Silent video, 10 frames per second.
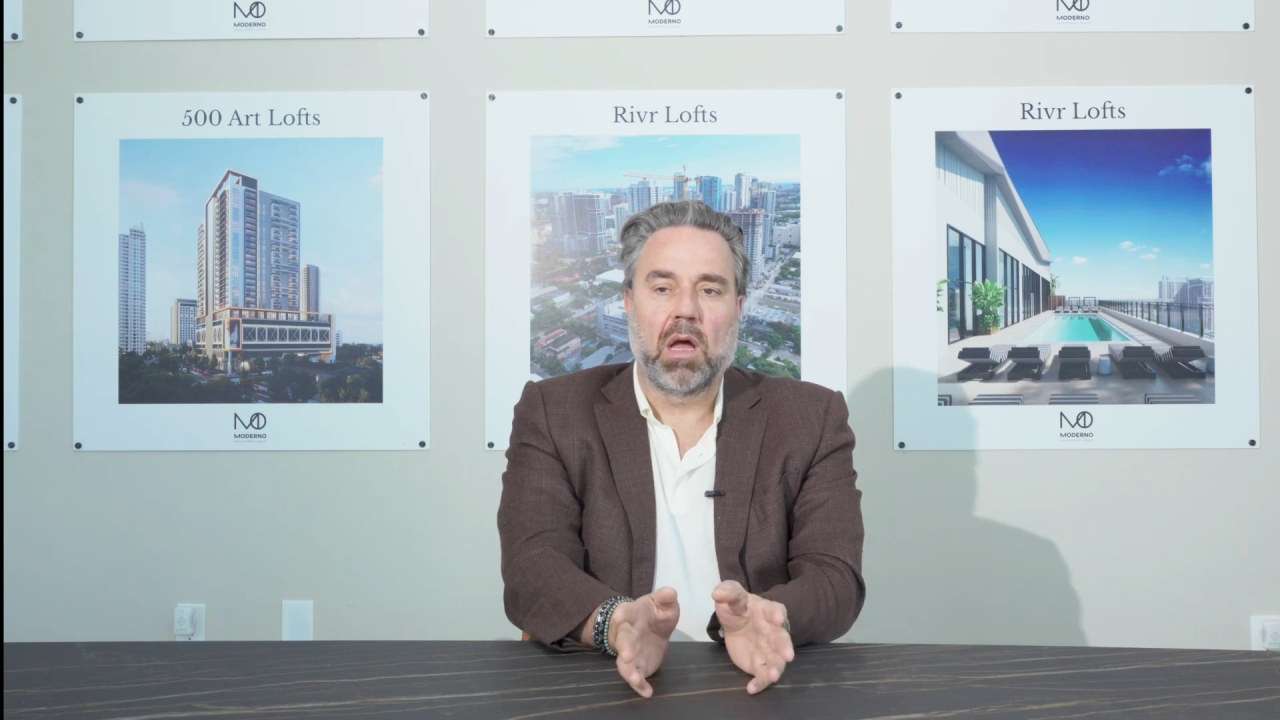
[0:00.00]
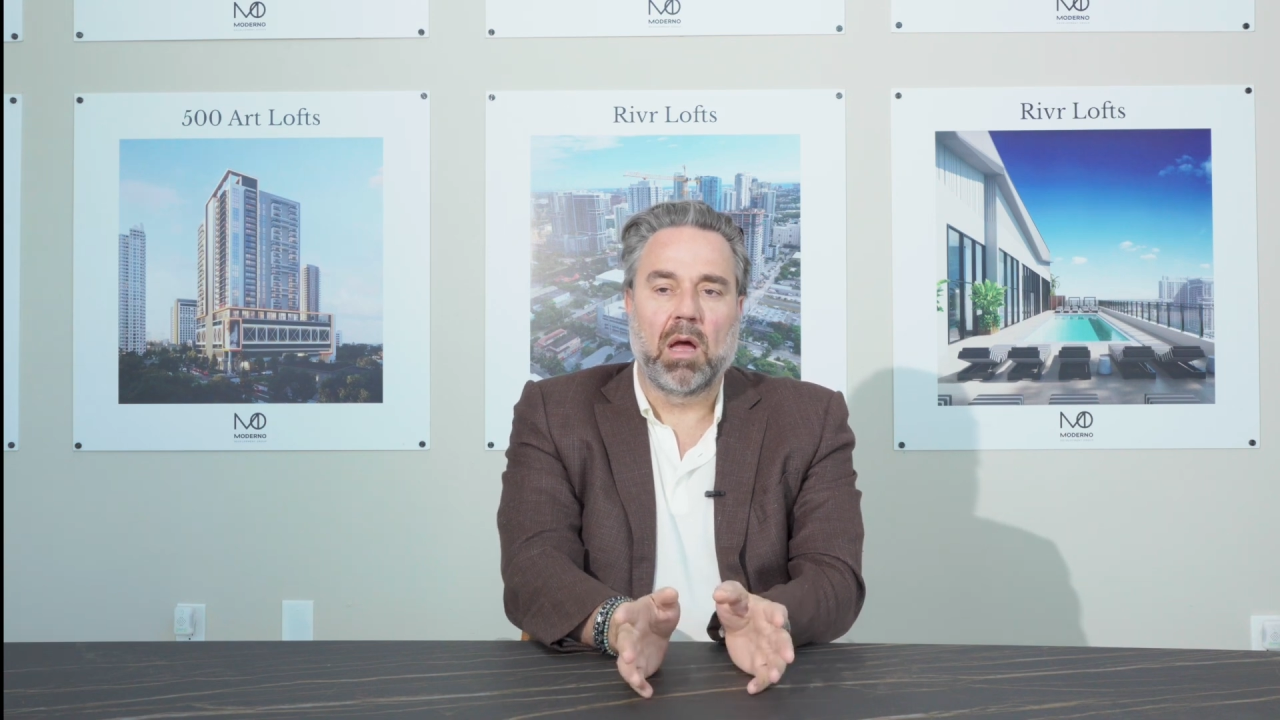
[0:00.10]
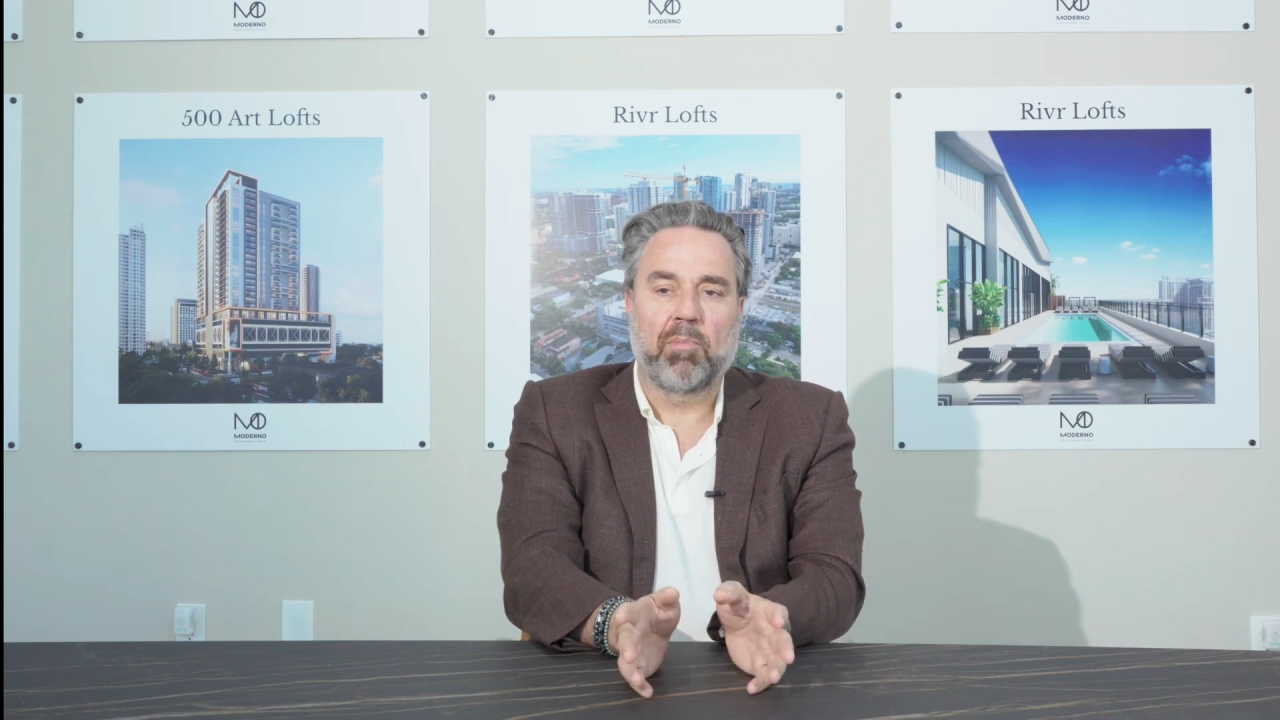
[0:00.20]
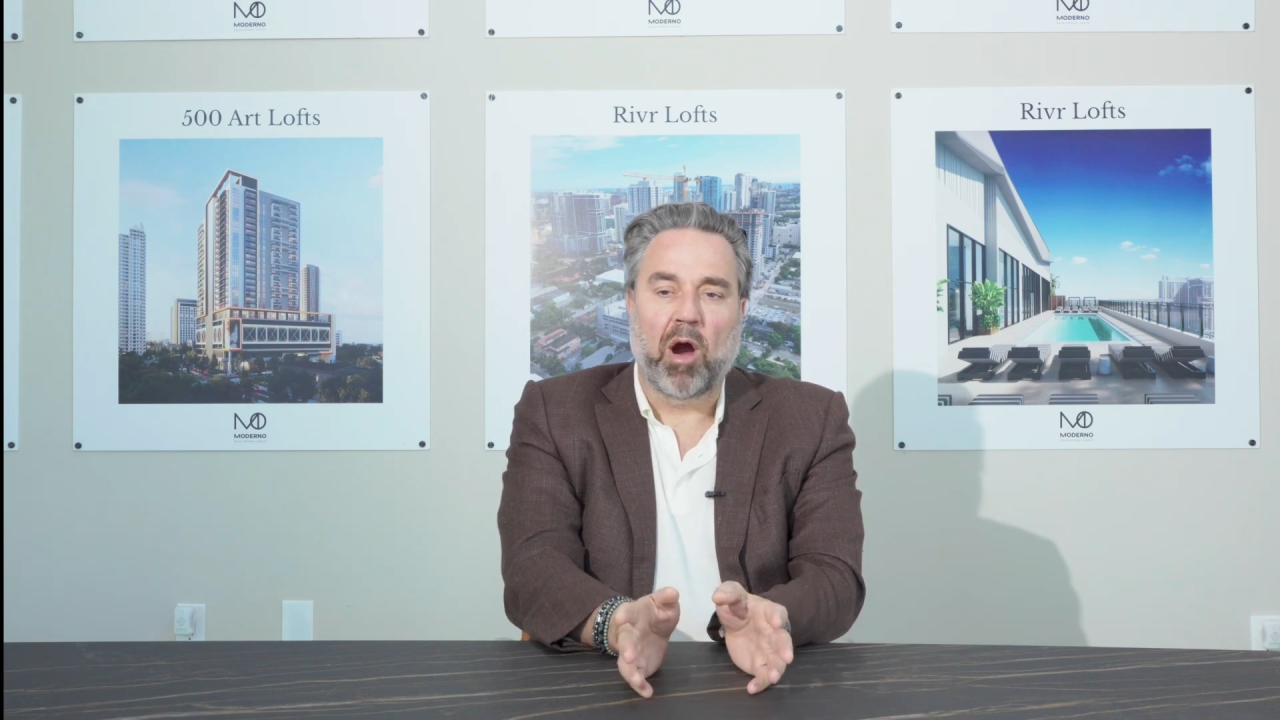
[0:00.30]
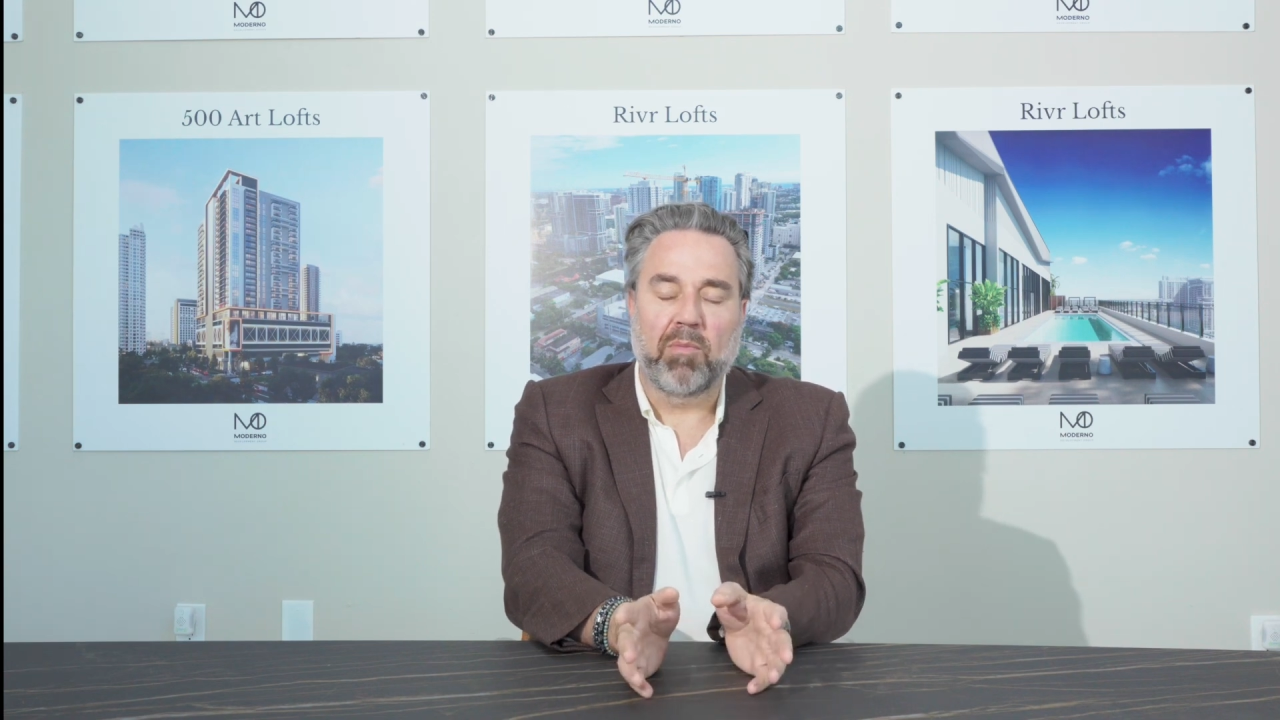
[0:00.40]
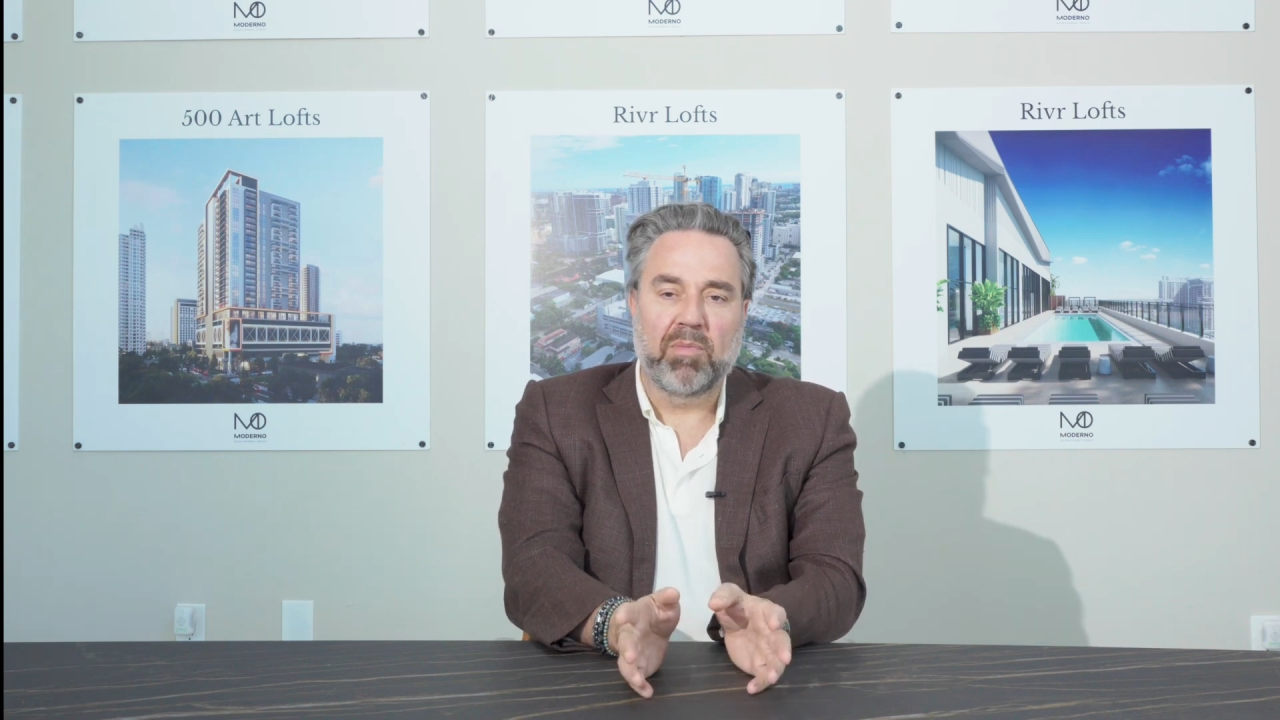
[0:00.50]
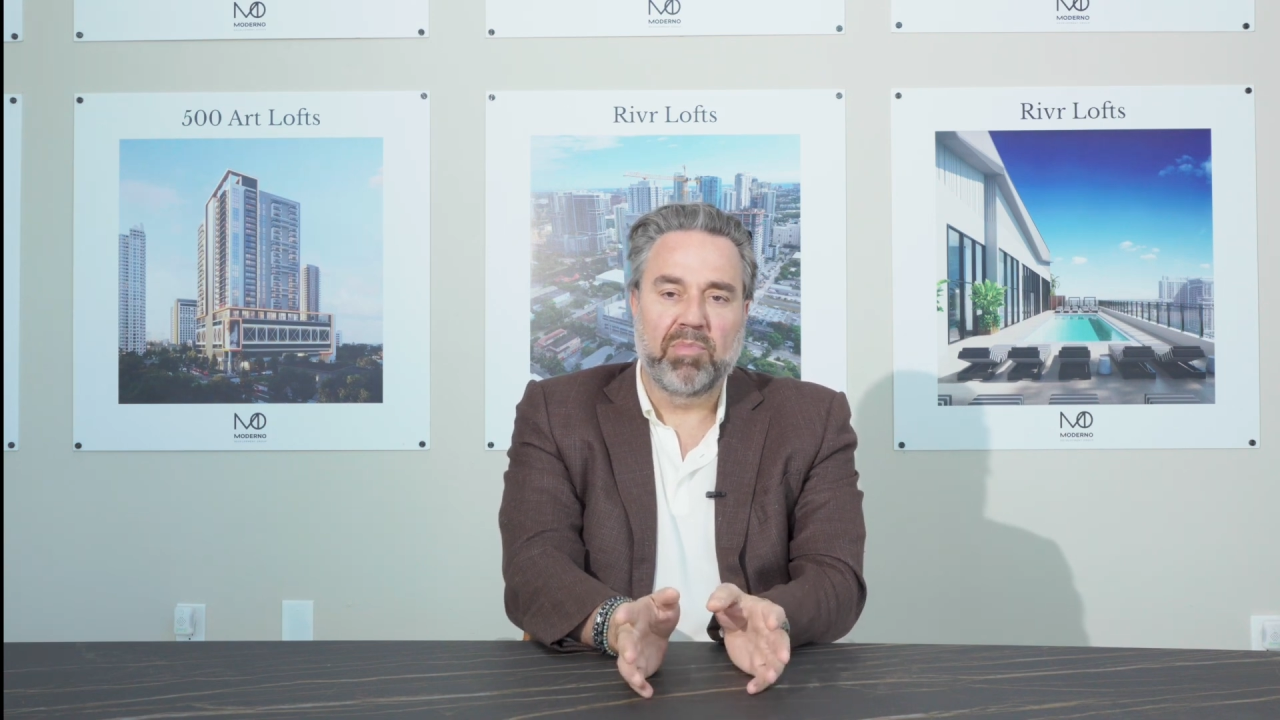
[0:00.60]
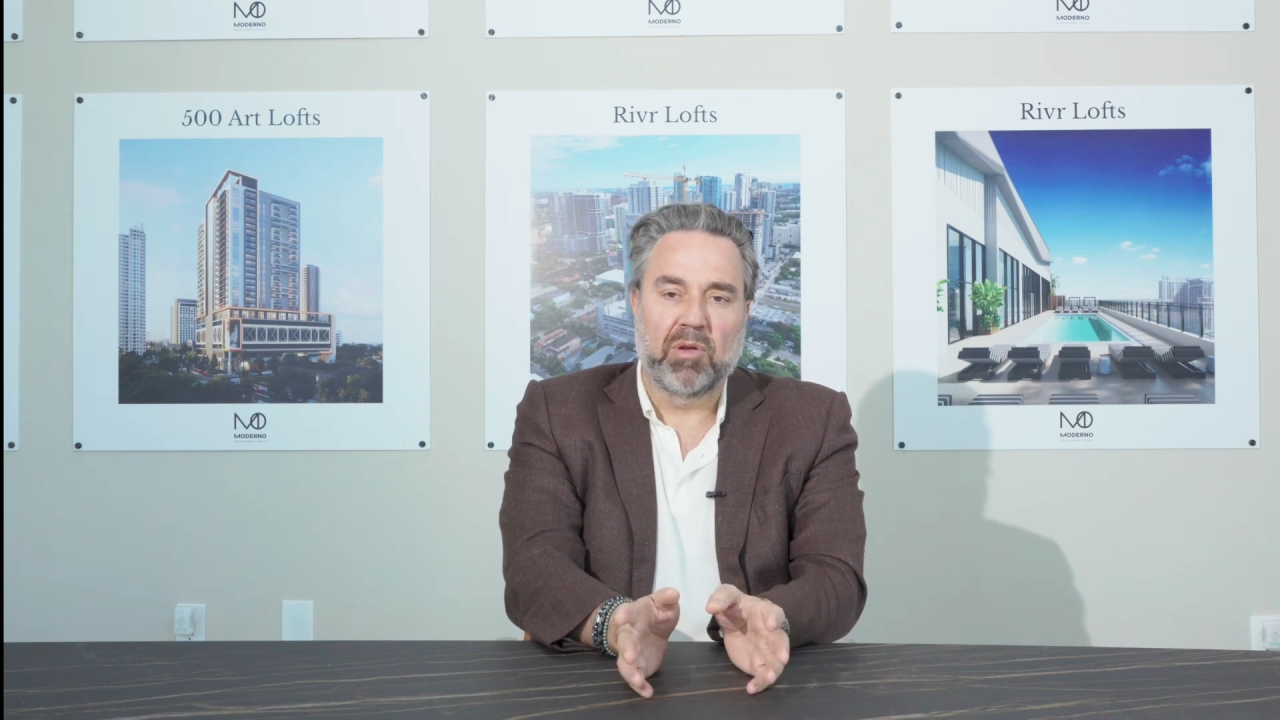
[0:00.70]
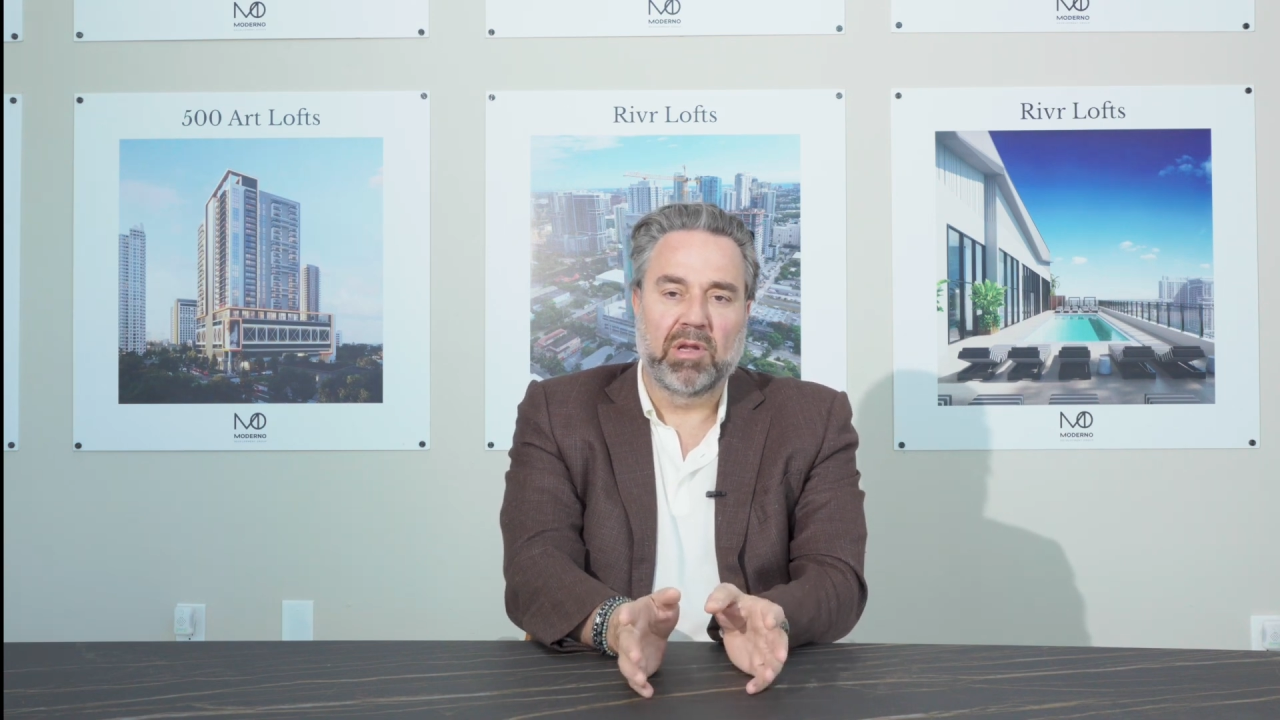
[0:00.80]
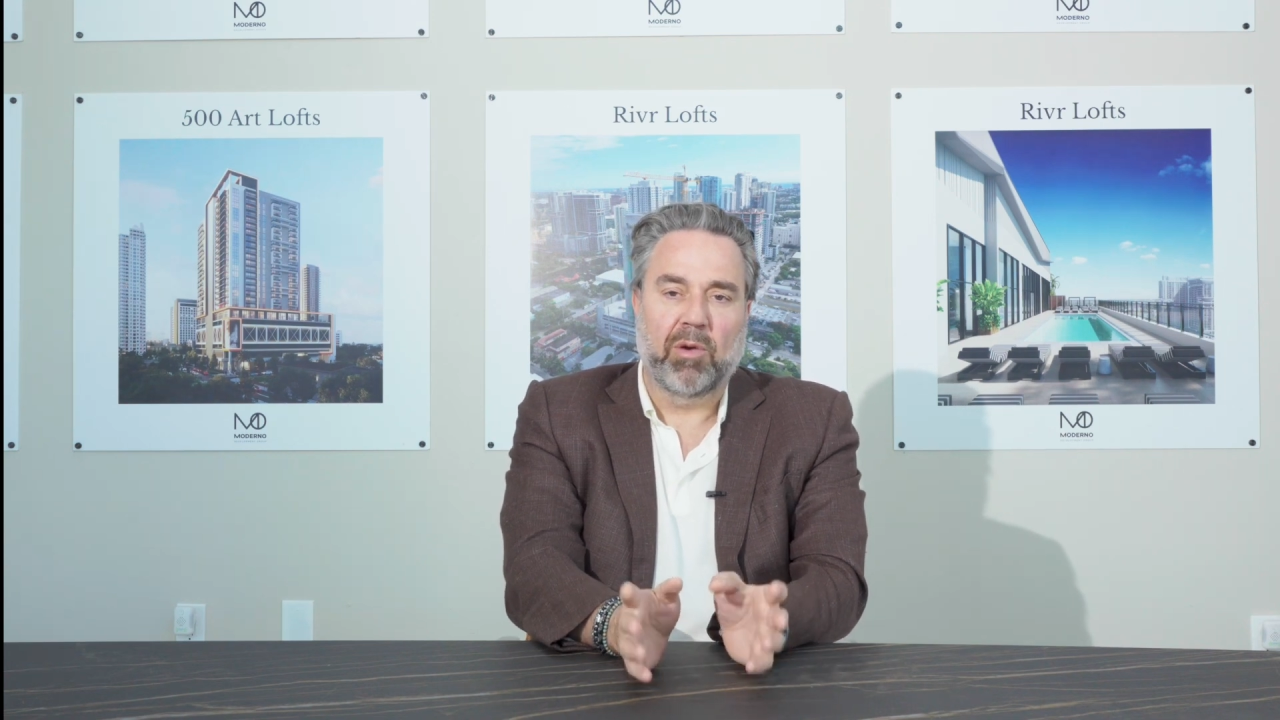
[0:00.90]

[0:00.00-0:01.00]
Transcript: apartment building,